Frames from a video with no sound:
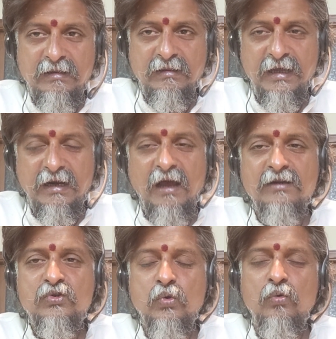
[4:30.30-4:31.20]
There
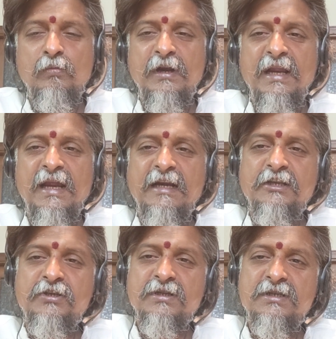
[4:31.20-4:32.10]
are so many
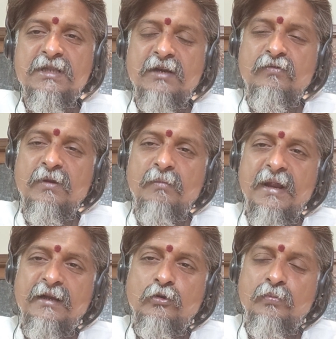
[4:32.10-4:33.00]
additions that were
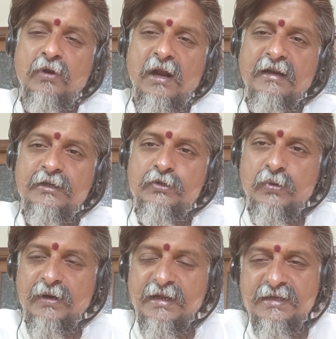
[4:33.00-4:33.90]
made to Puranic
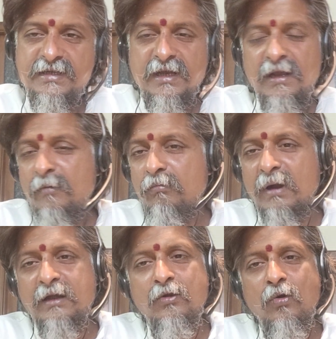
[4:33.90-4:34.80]
stories,
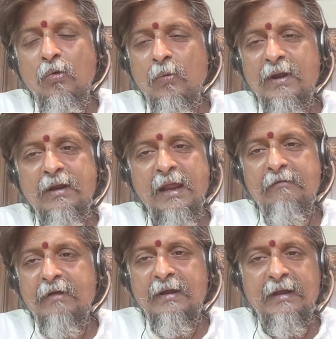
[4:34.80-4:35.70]
but no one
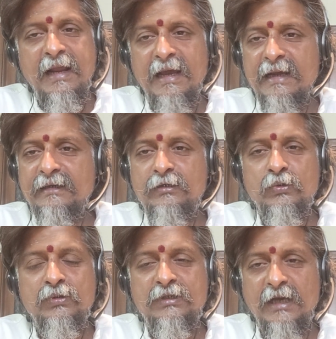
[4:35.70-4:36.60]
ever dared
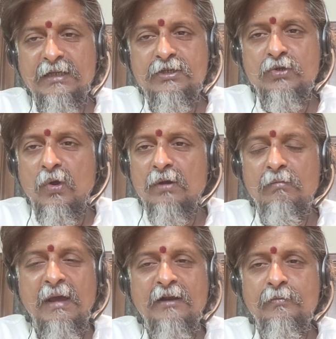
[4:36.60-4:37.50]
to touch
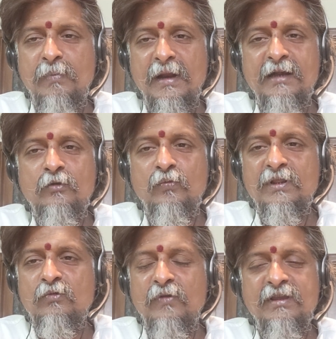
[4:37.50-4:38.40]
or manipulate
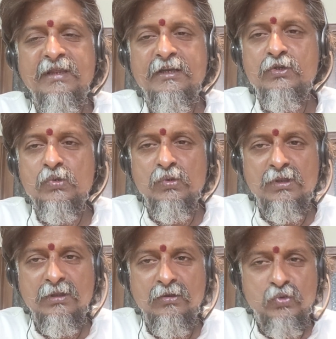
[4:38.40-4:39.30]
with Vedic
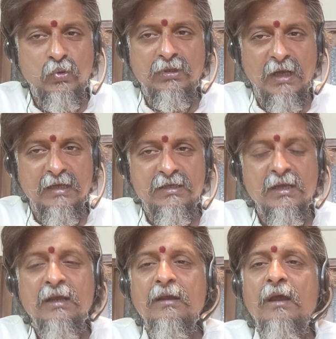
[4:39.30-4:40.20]
Suktas,
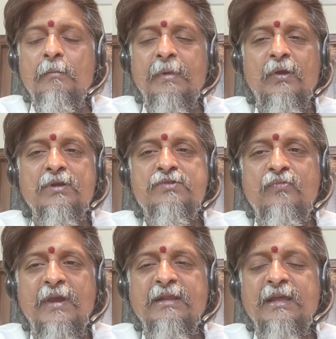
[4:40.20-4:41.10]
because
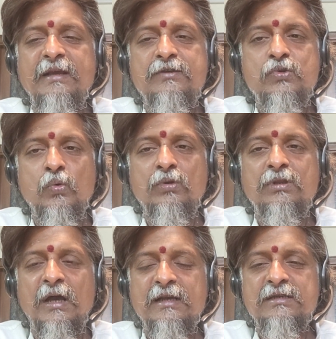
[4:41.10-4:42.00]
Vedic
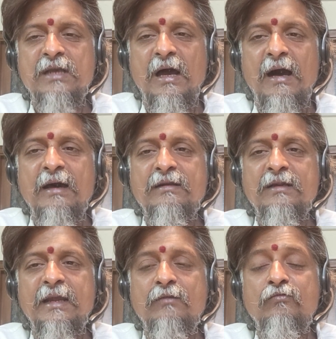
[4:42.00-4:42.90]
Suktas
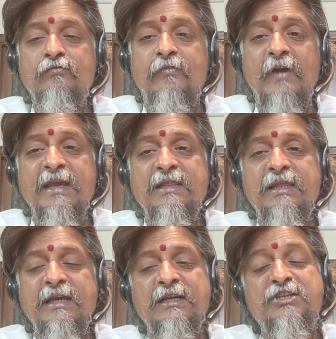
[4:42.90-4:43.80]
are in
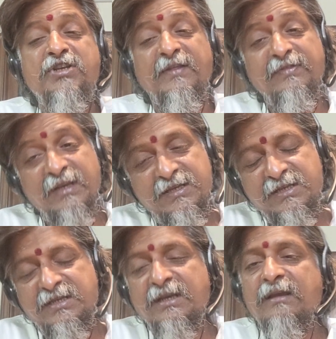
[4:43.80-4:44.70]
Vedic
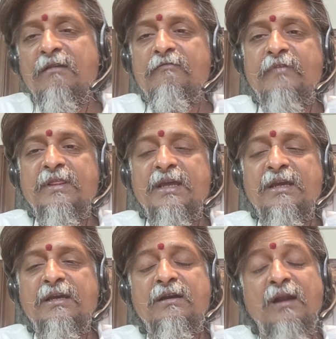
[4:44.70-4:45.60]
Chandas.
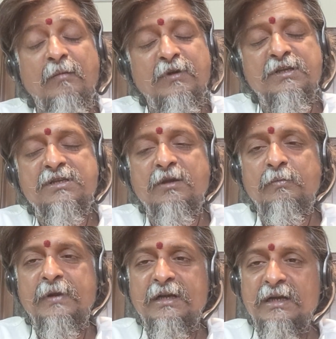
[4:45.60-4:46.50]
Vedic grammar is
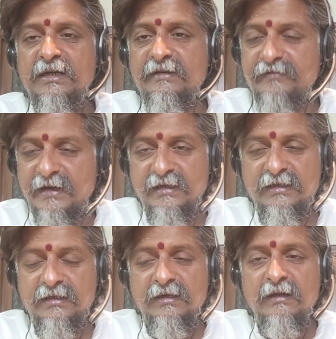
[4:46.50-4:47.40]
completely
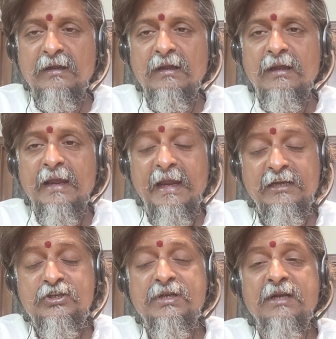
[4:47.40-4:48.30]
different.
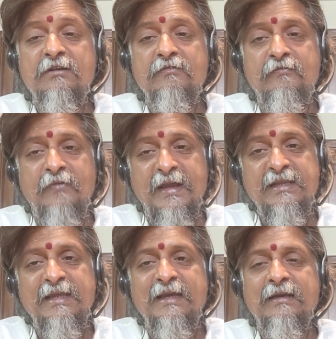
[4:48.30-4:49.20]
Ancient
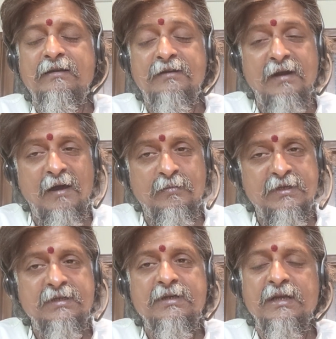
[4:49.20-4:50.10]
Vedic
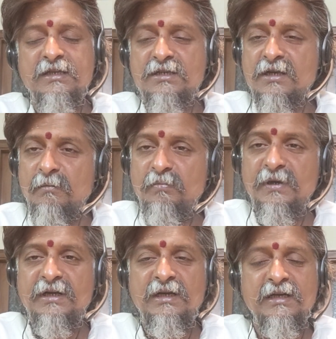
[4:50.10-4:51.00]
grammar is
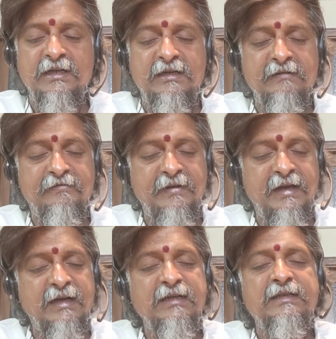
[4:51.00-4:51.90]
completely
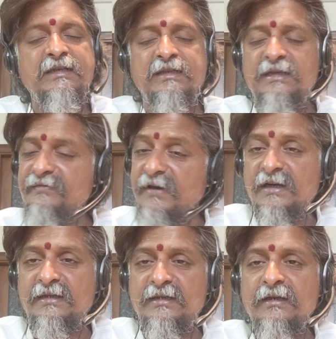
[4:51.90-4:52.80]
difficult and
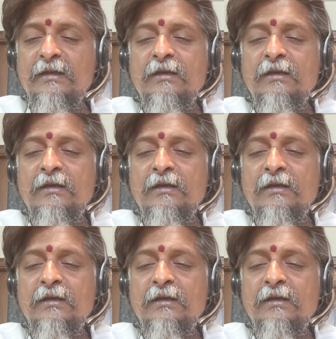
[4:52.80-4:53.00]
different.